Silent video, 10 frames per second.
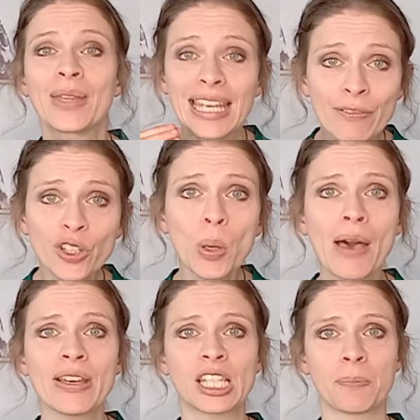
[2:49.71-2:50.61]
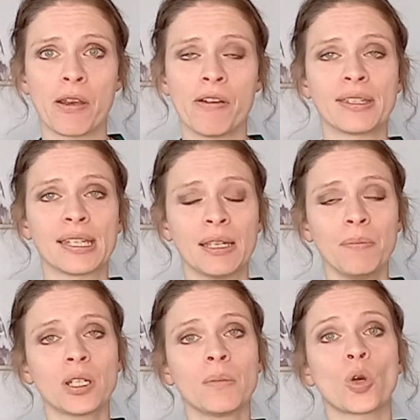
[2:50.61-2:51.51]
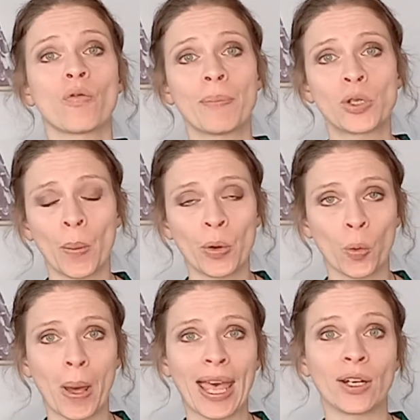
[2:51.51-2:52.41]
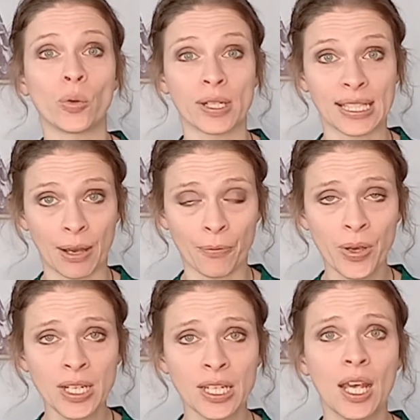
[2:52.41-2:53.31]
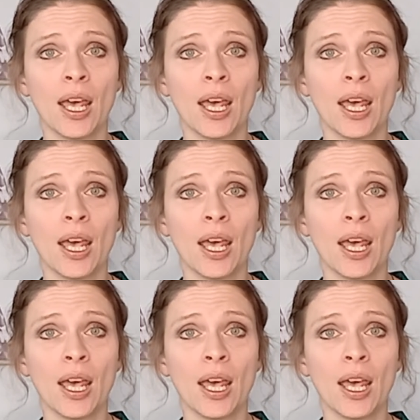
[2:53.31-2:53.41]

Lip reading: if you have experienced the symptoms of abdominal pain or discomfort,